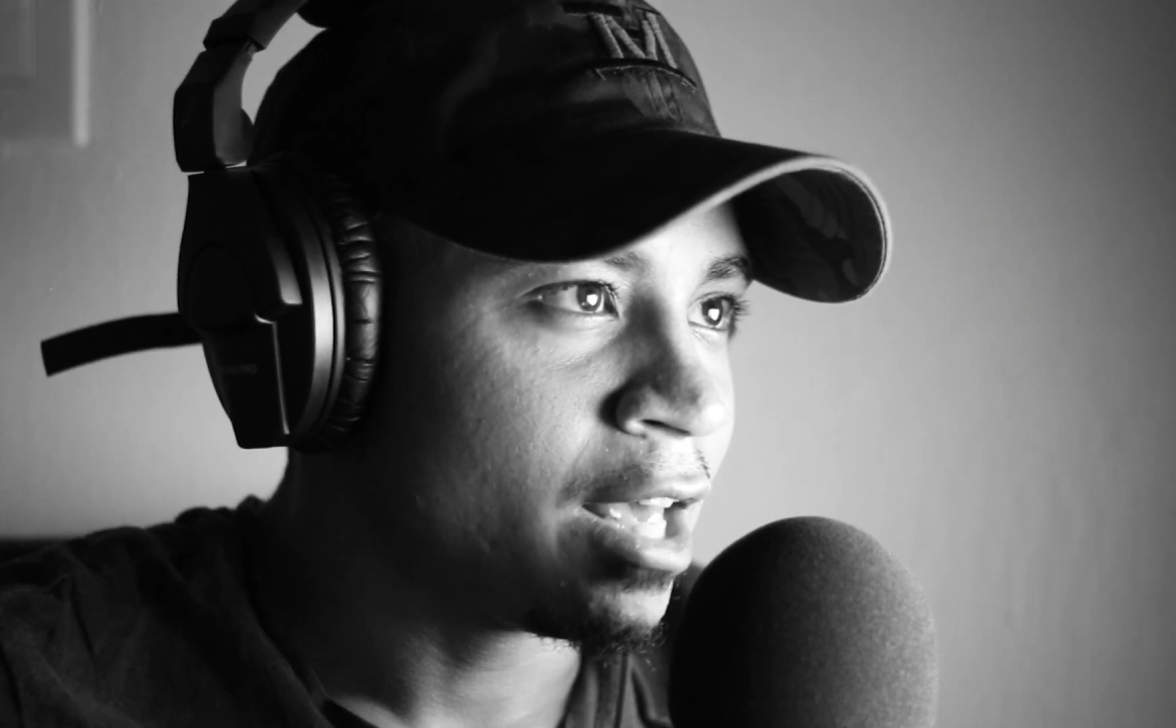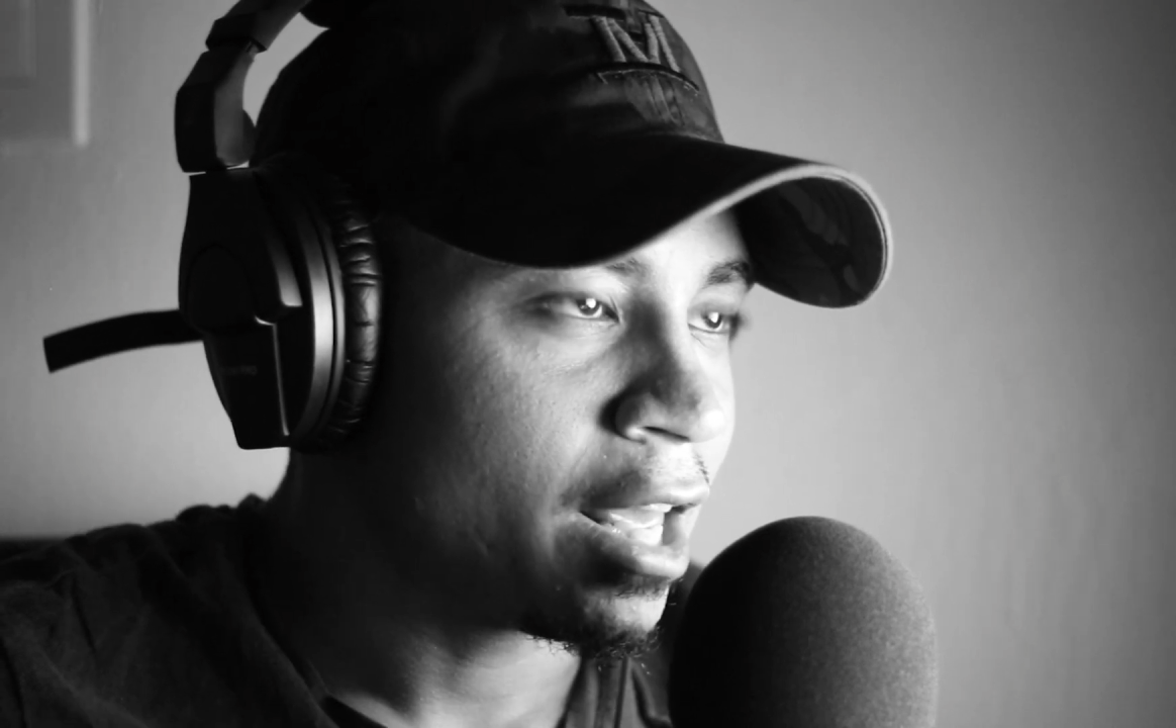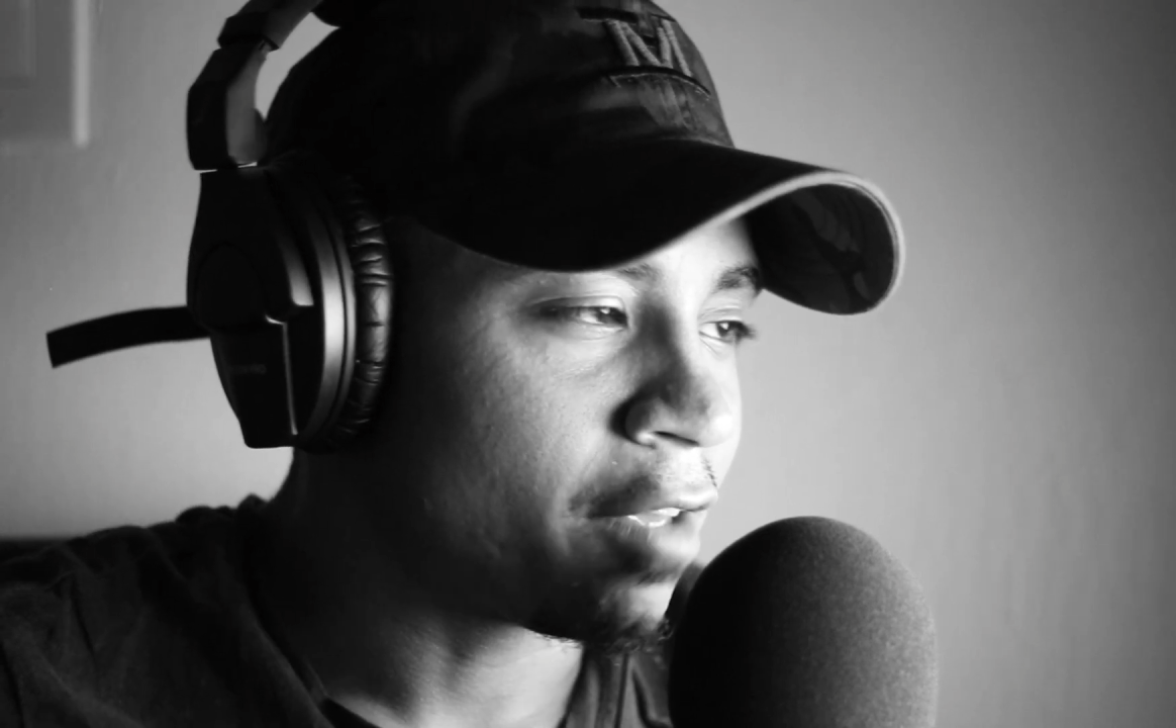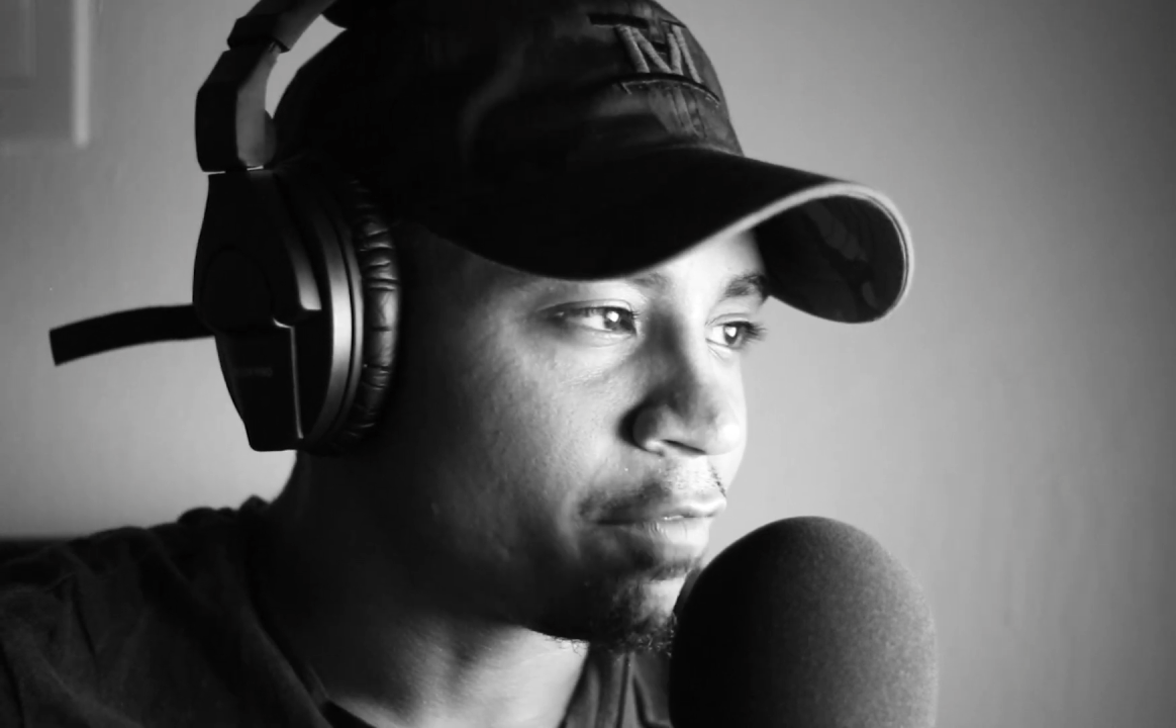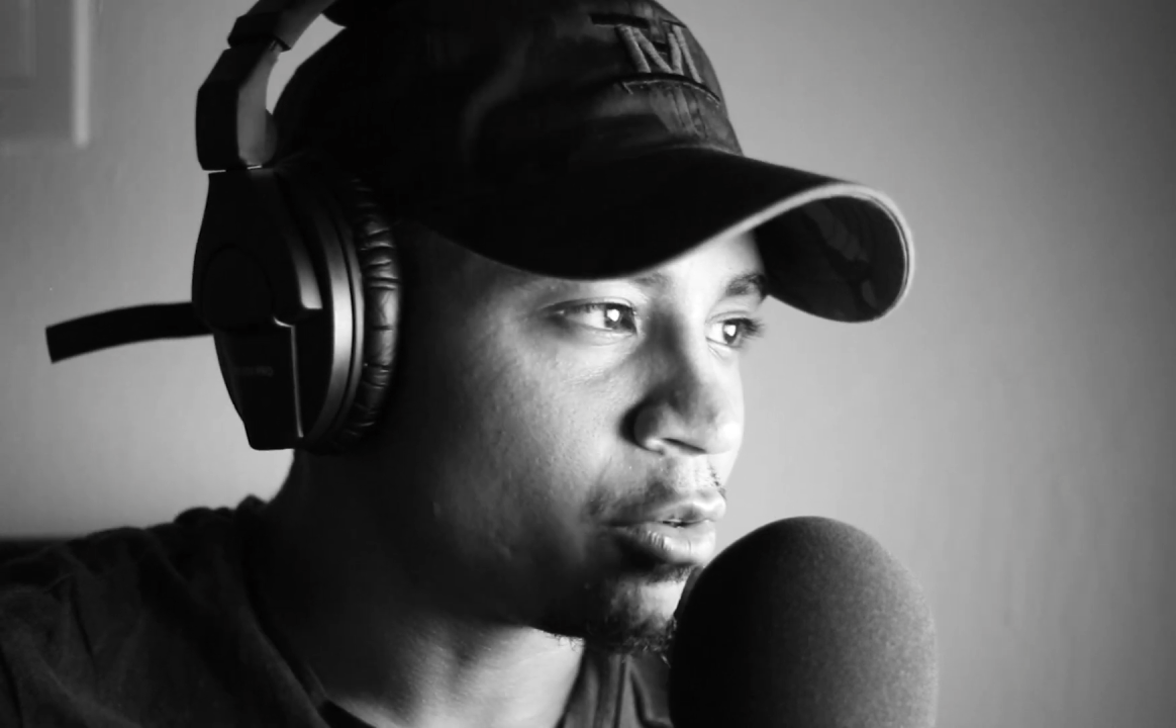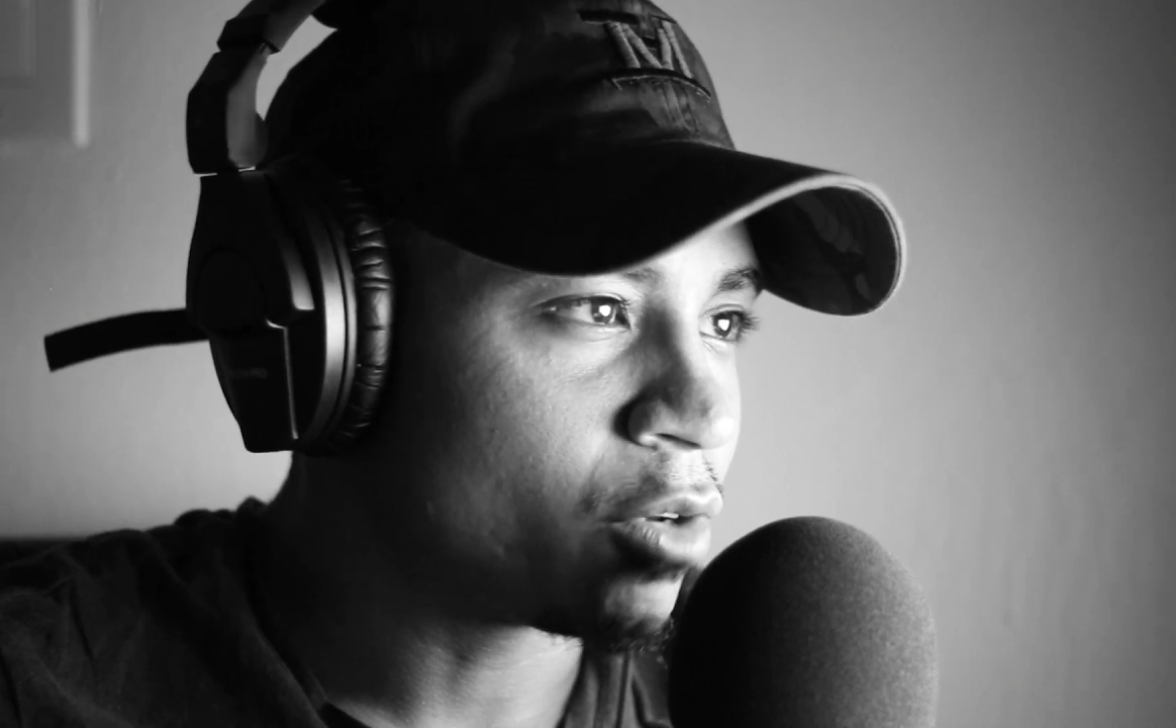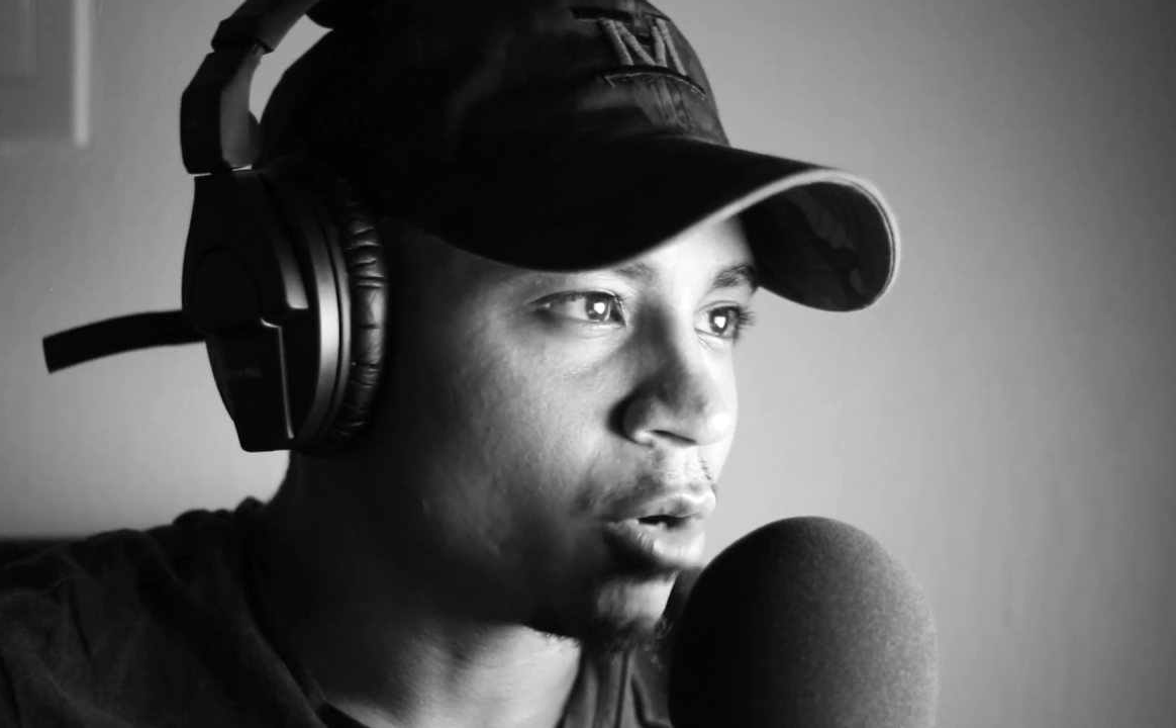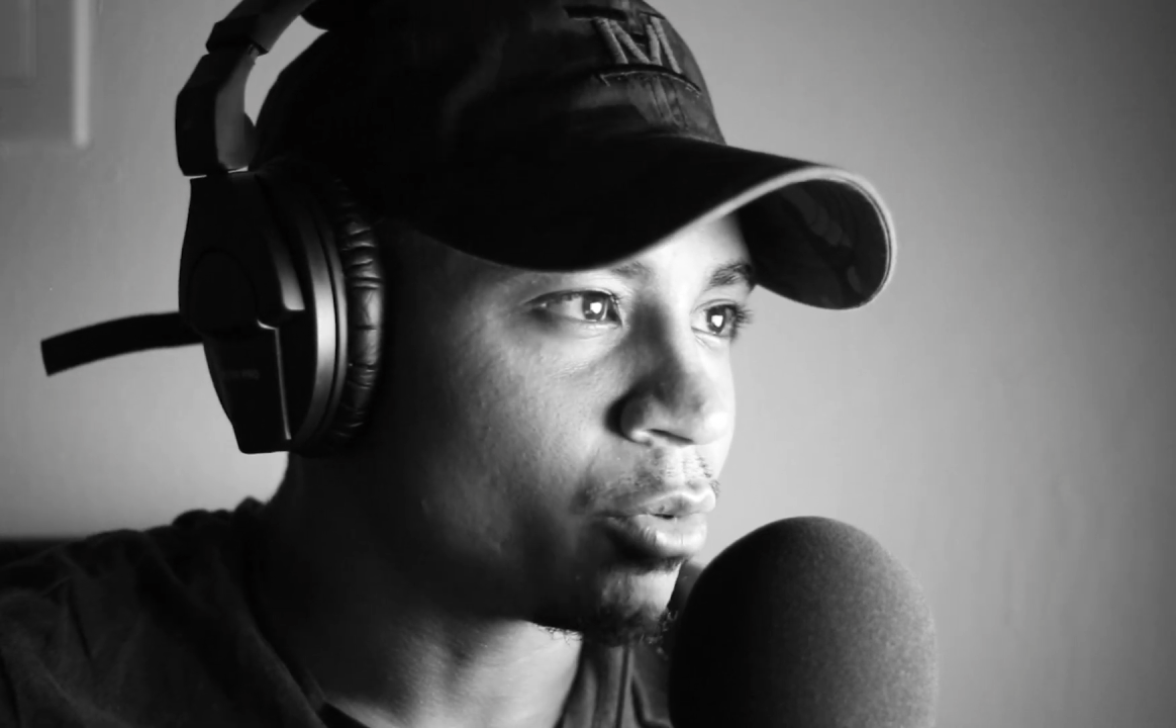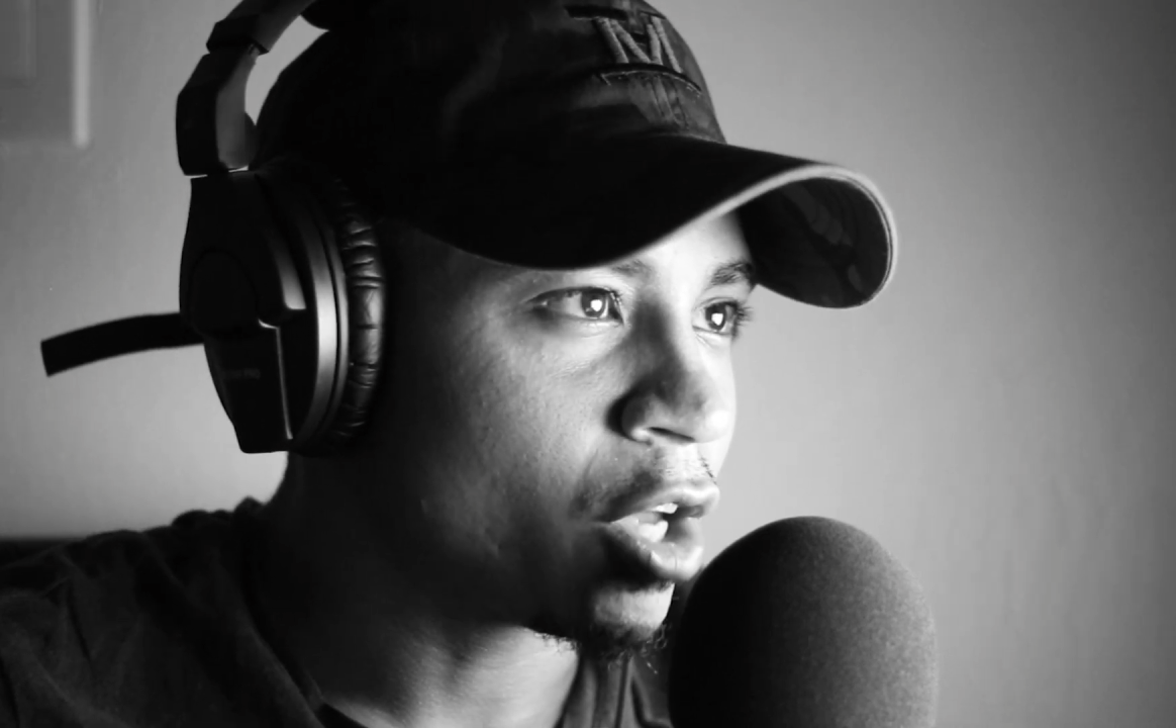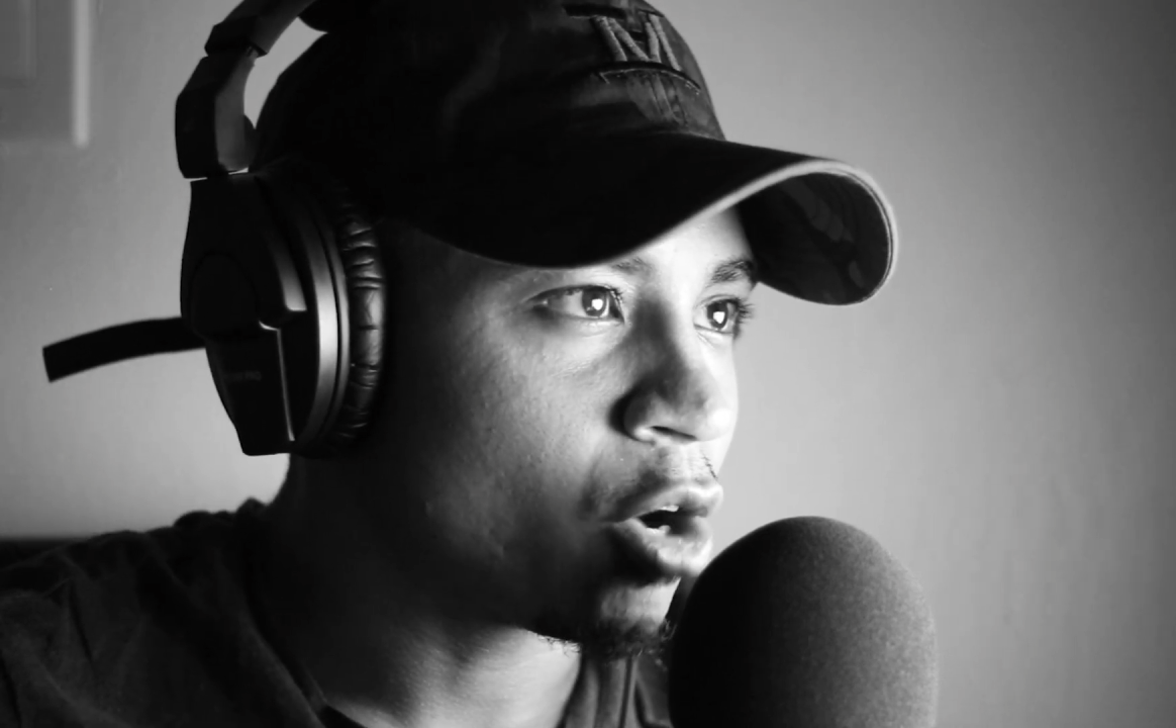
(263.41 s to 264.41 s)
if you
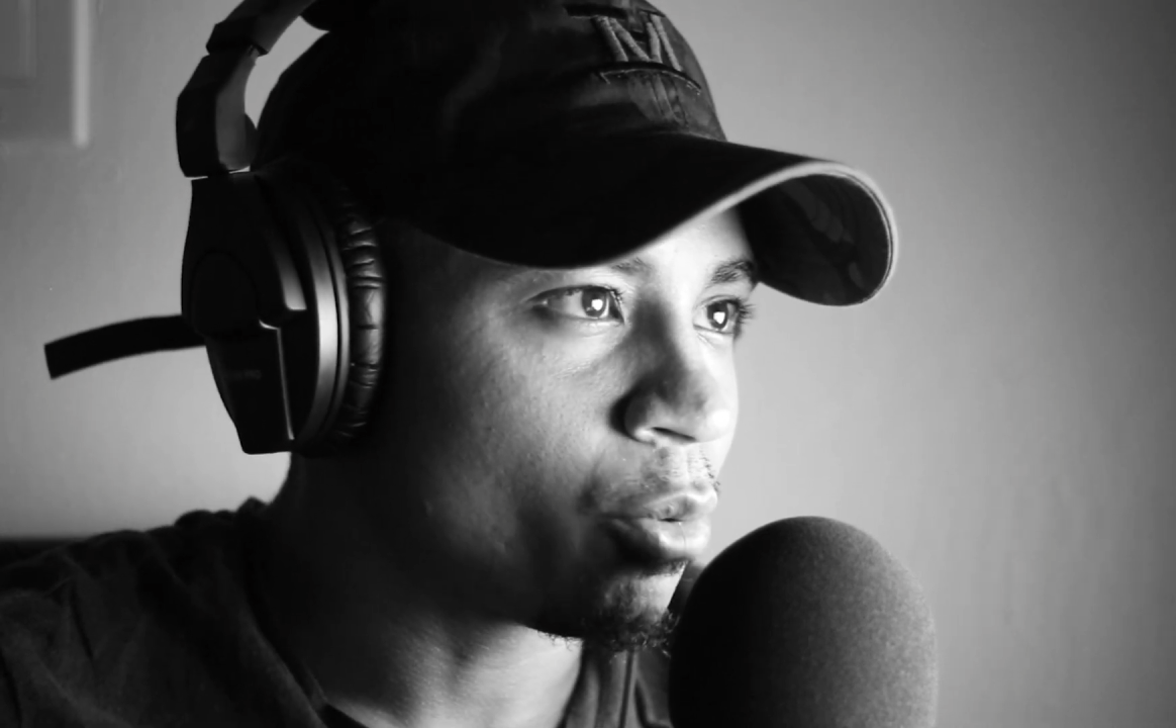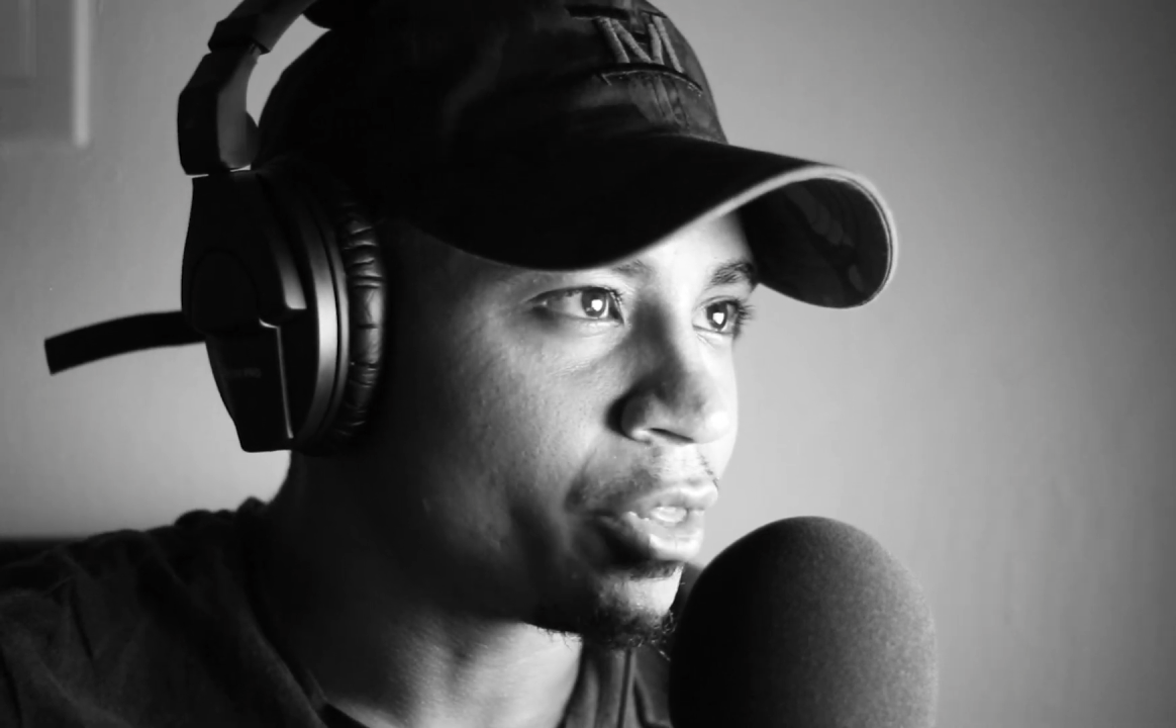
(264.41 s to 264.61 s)
don't know,